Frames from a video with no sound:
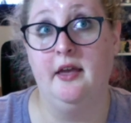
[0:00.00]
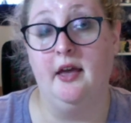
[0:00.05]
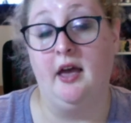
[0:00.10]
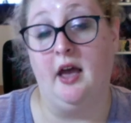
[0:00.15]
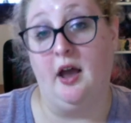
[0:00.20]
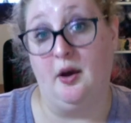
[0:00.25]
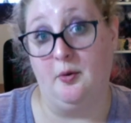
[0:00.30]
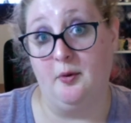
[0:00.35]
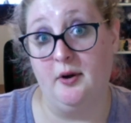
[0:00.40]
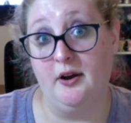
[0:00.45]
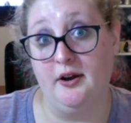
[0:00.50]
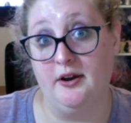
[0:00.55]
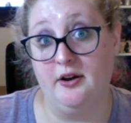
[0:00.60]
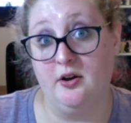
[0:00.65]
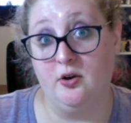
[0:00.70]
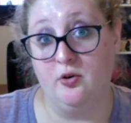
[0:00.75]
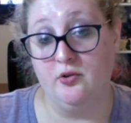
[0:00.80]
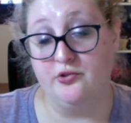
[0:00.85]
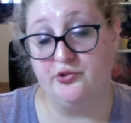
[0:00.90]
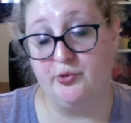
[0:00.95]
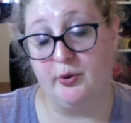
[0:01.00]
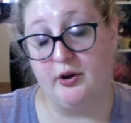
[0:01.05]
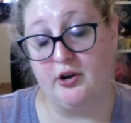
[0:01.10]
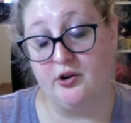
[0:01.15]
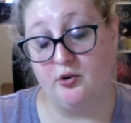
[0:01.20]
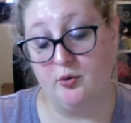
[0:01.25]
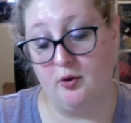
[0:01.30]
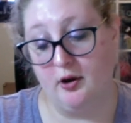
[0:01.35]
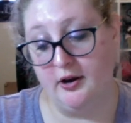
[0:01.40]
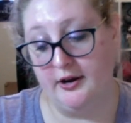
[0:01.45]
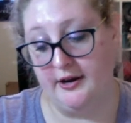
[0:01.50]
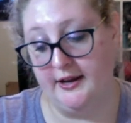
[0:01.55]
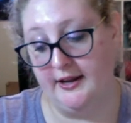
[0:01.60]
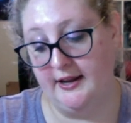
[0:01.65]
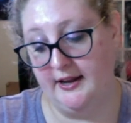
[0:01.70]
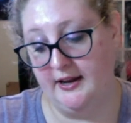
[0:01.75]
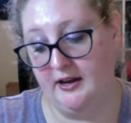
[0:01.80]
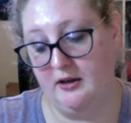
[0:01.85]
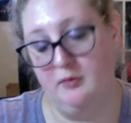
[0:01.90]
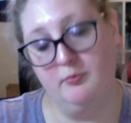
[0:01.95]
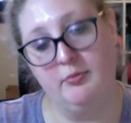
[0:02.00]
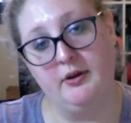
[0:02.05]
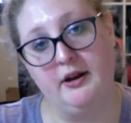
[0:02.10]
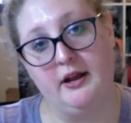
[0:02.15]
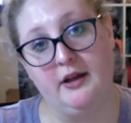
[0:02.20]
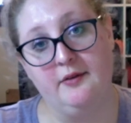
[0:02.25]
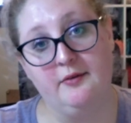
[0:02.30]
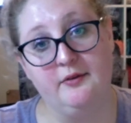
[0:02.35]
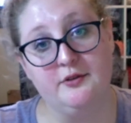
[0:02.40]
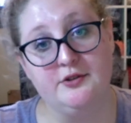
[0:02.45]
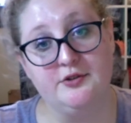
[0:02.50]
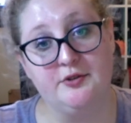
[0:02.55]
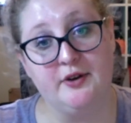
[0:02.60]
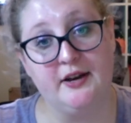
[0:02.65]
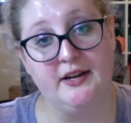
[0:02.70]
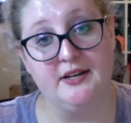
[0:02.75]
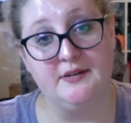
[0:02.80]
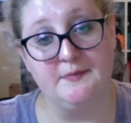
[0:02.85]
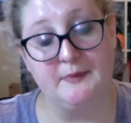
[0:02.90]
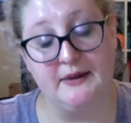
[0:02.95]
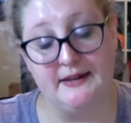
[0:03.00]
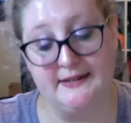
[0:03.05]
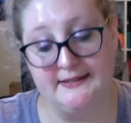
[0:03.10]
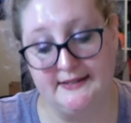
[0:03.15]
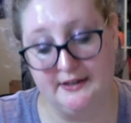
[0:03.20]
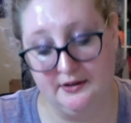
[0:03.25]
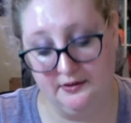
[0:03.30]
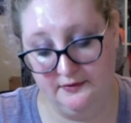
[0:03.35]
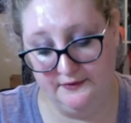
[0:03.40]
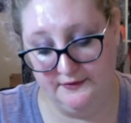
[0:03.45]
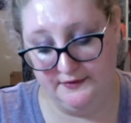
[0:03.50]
I wanted a whole sweater quantity in it, but I restrained myself.